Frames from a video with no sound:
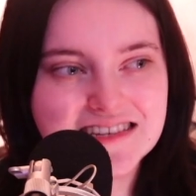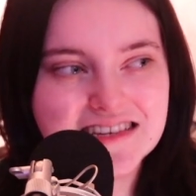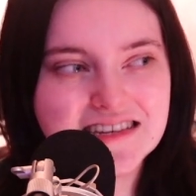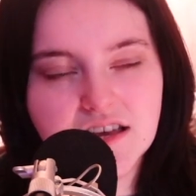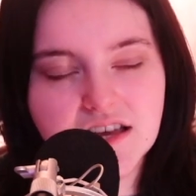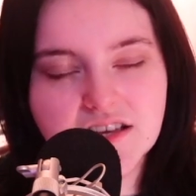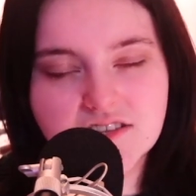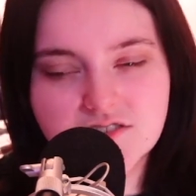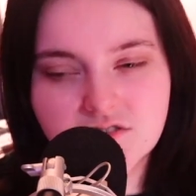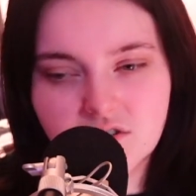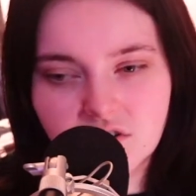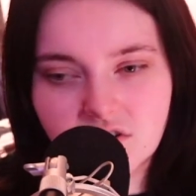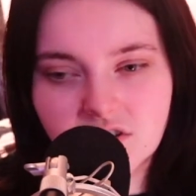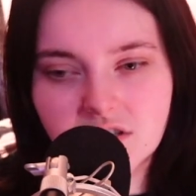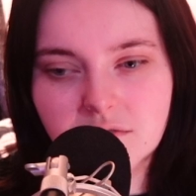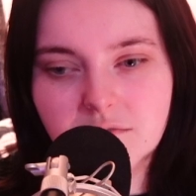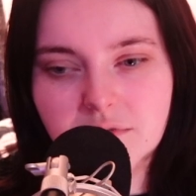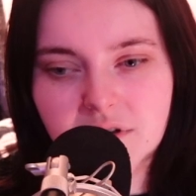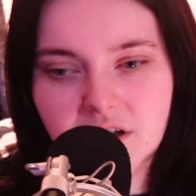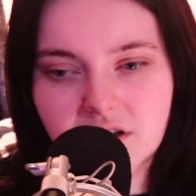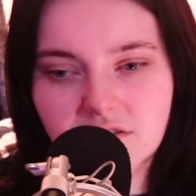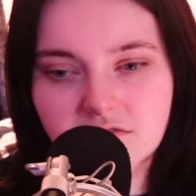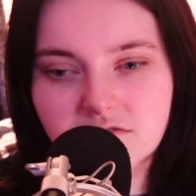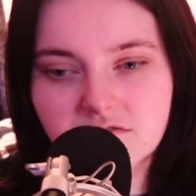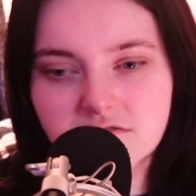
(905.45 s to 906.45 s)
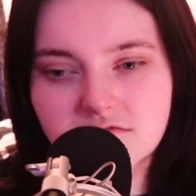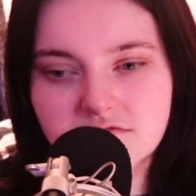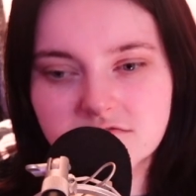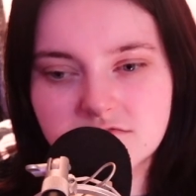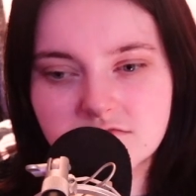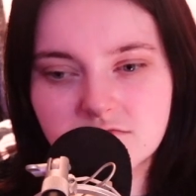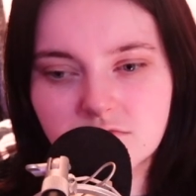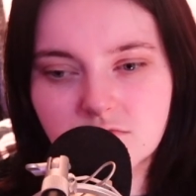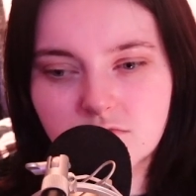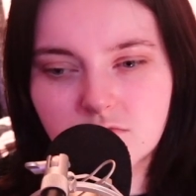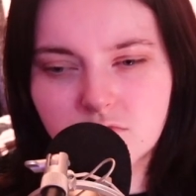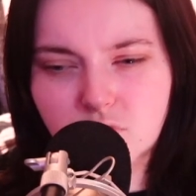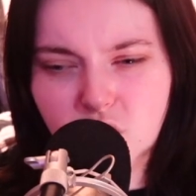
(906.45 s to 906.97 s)
It's all about
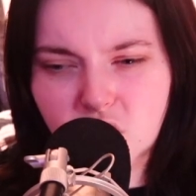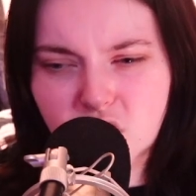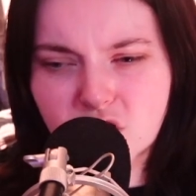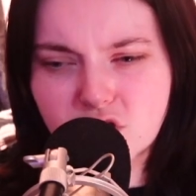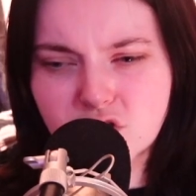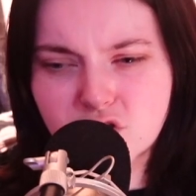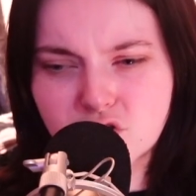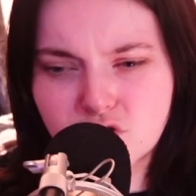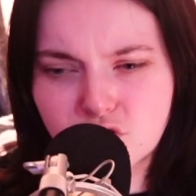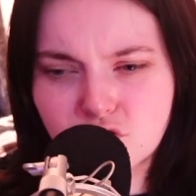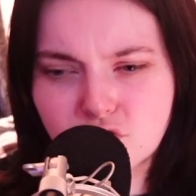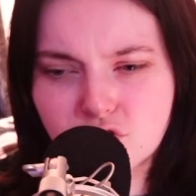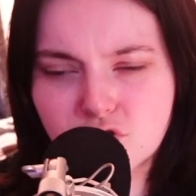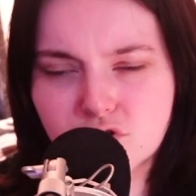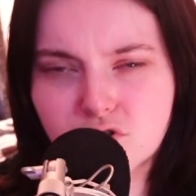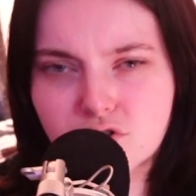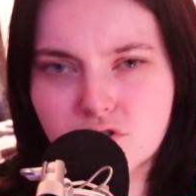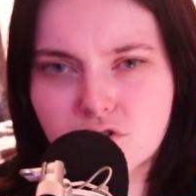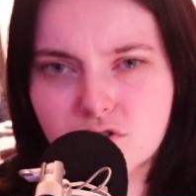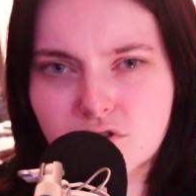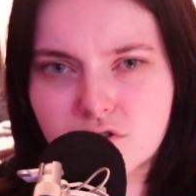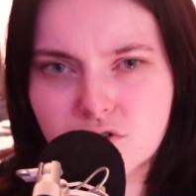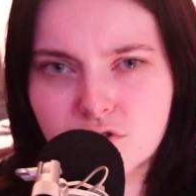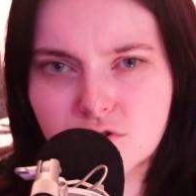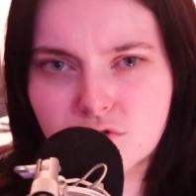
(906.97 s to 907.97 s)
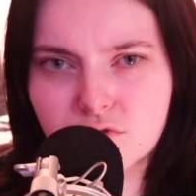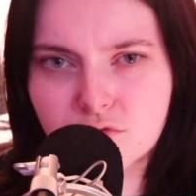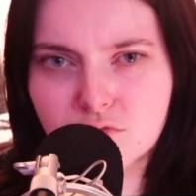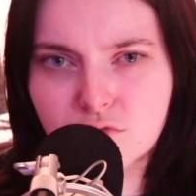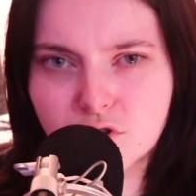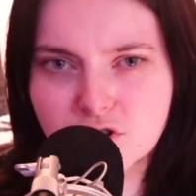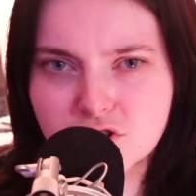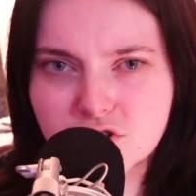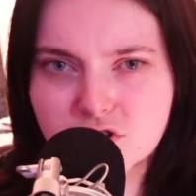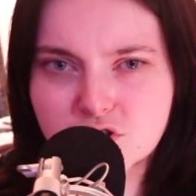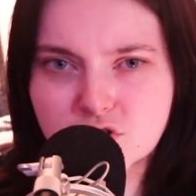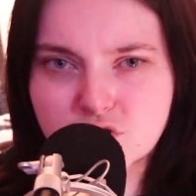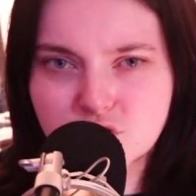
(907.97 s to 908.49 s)
what you
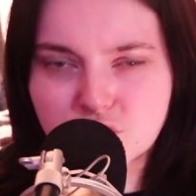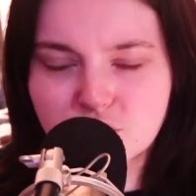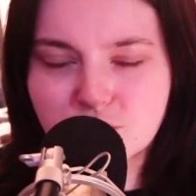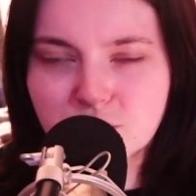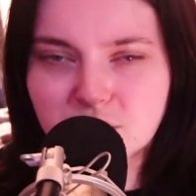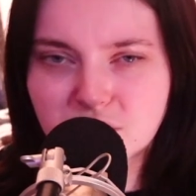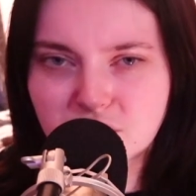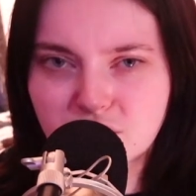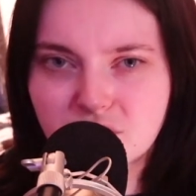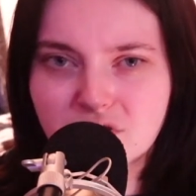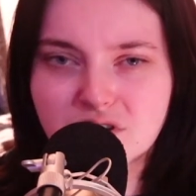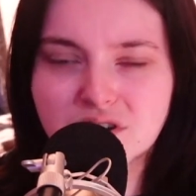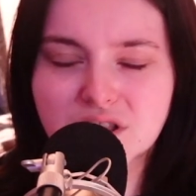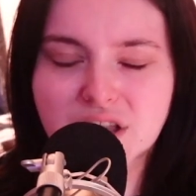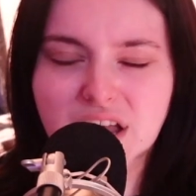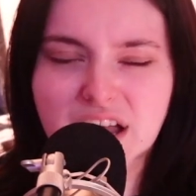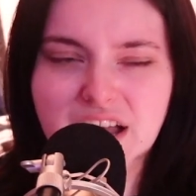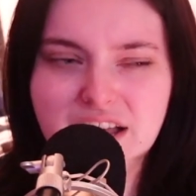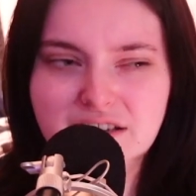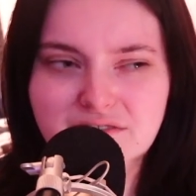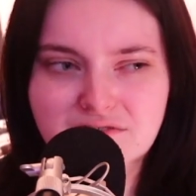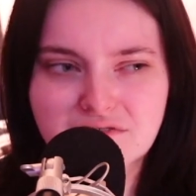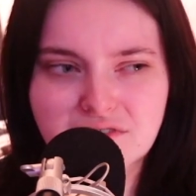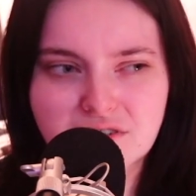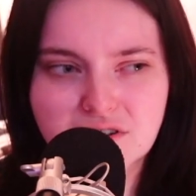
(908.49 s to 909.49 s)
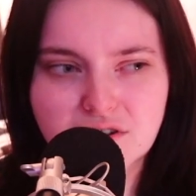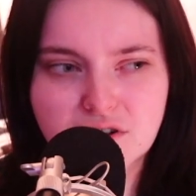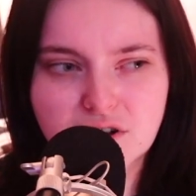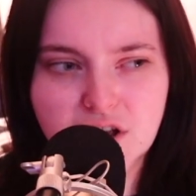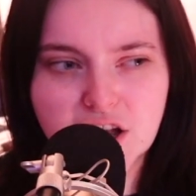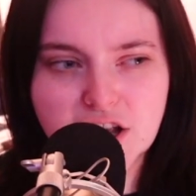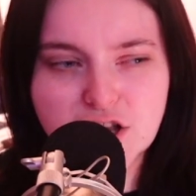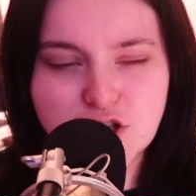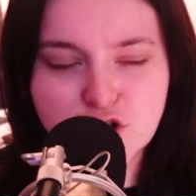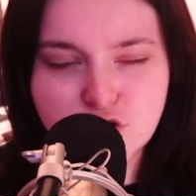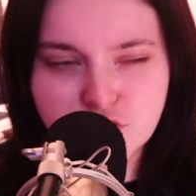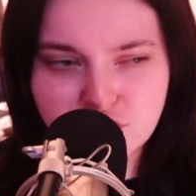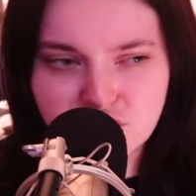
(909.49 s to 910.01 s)
want to do with your life
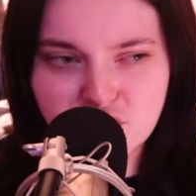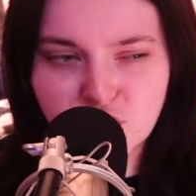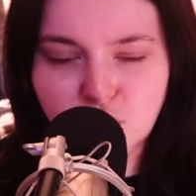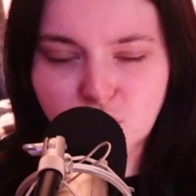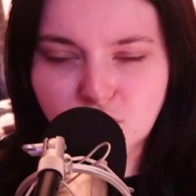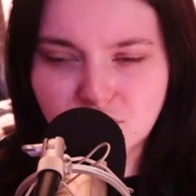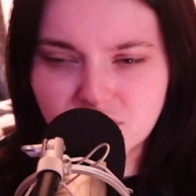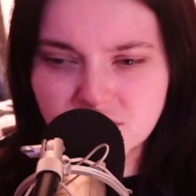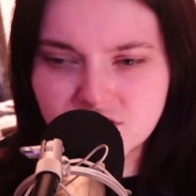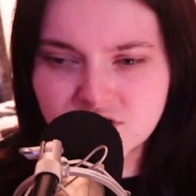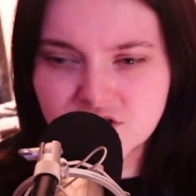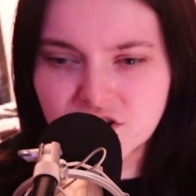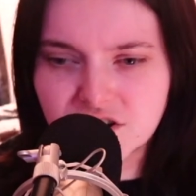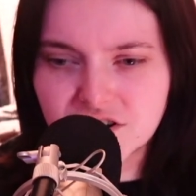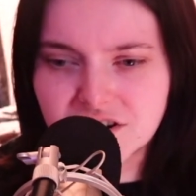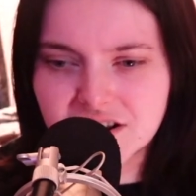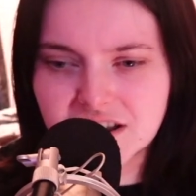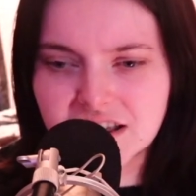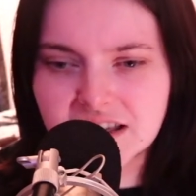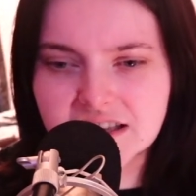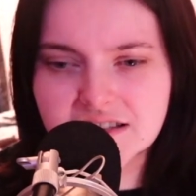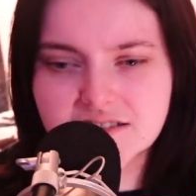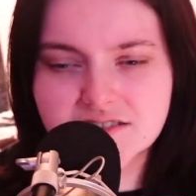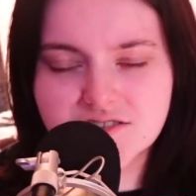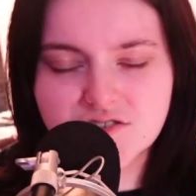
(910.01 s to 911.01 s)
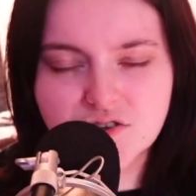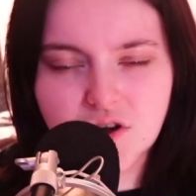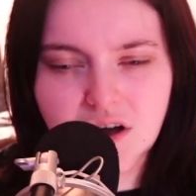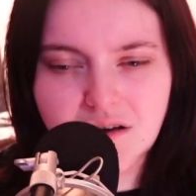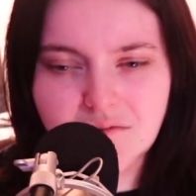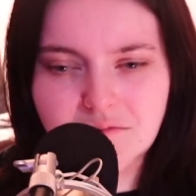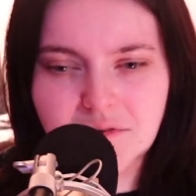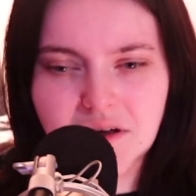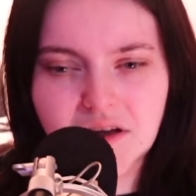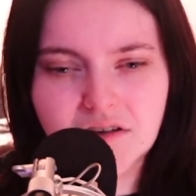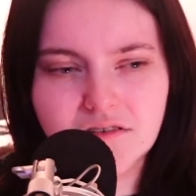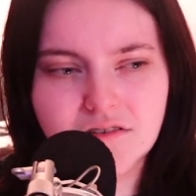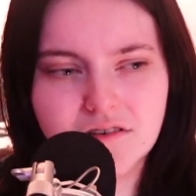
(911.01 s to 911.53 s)
and your own journey. It's not
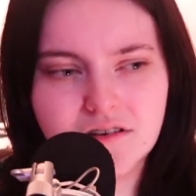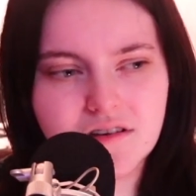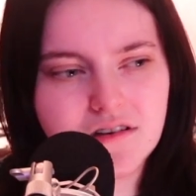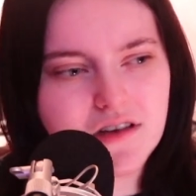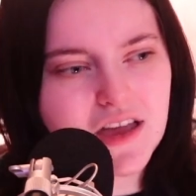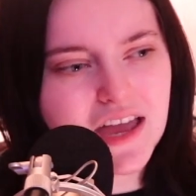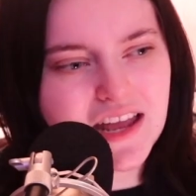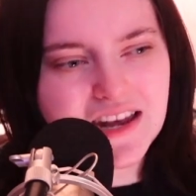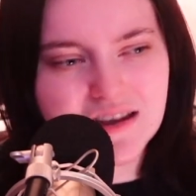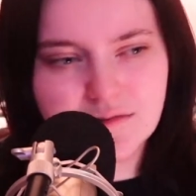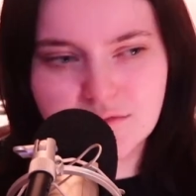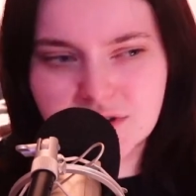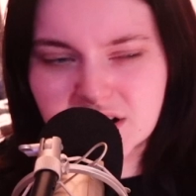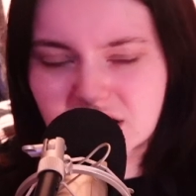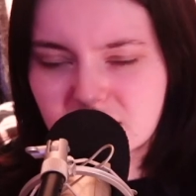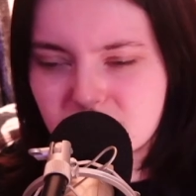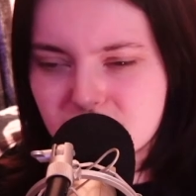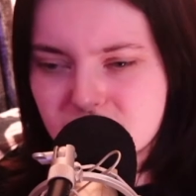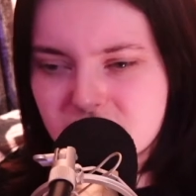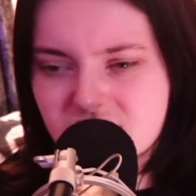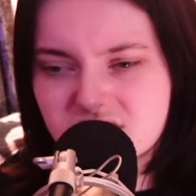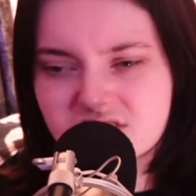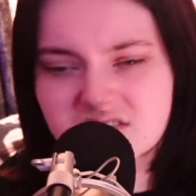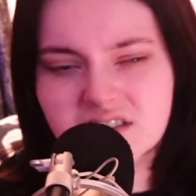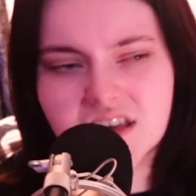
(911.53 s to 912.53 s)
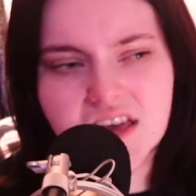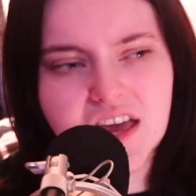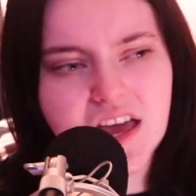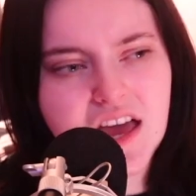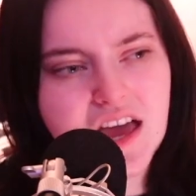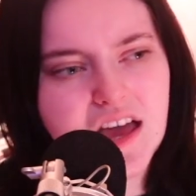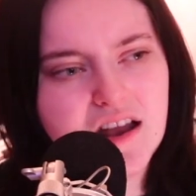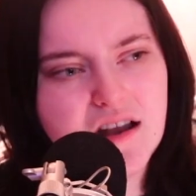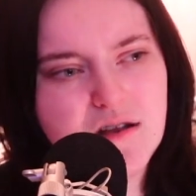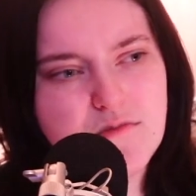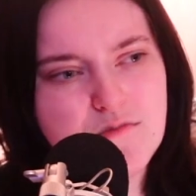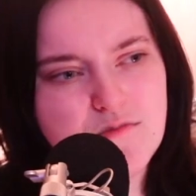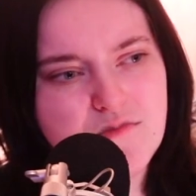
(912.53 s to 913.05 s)
about anyone else,
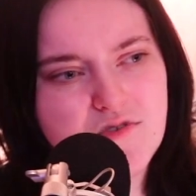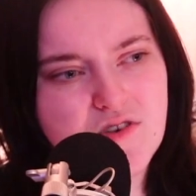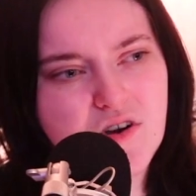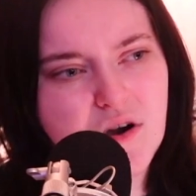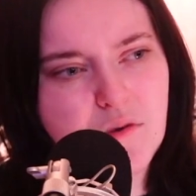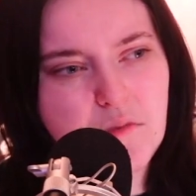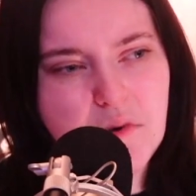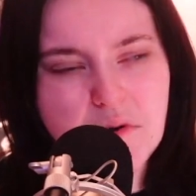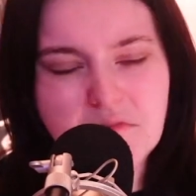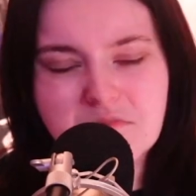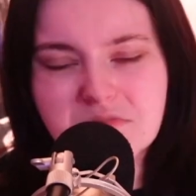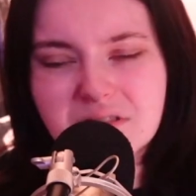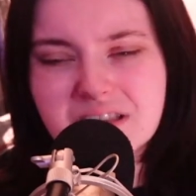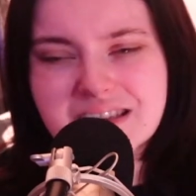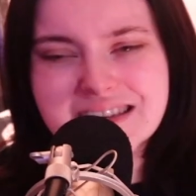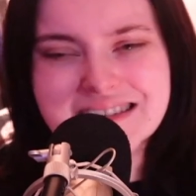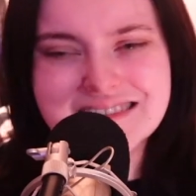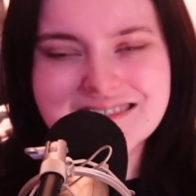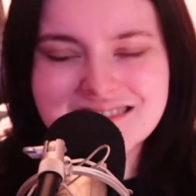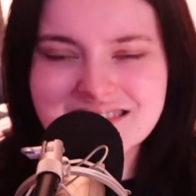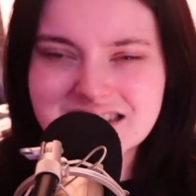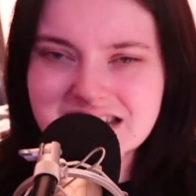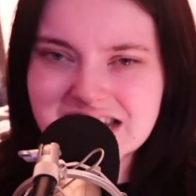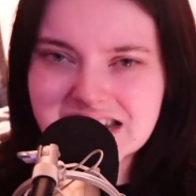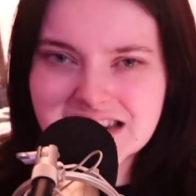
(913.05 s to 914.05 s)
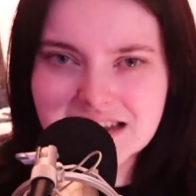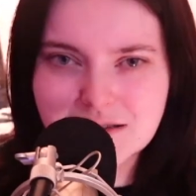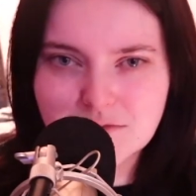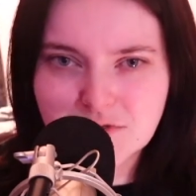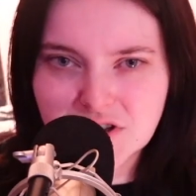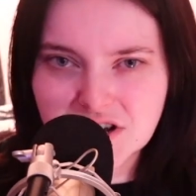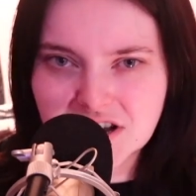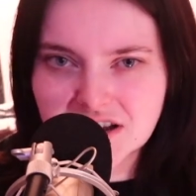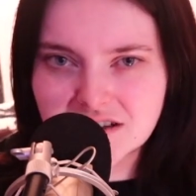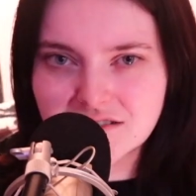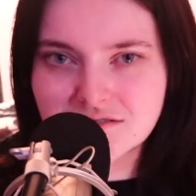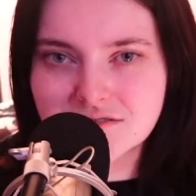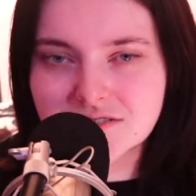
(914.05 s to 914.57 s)
and not about pleasing anyone
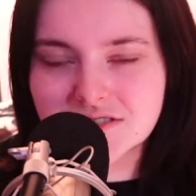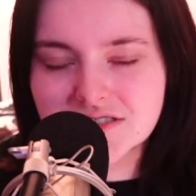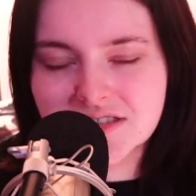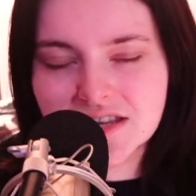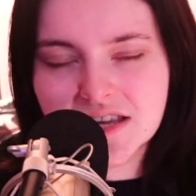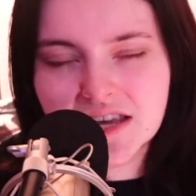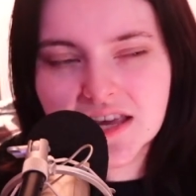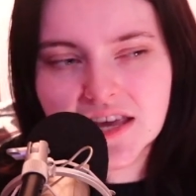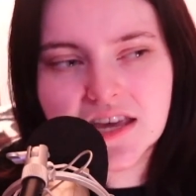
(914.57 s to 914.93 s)
else.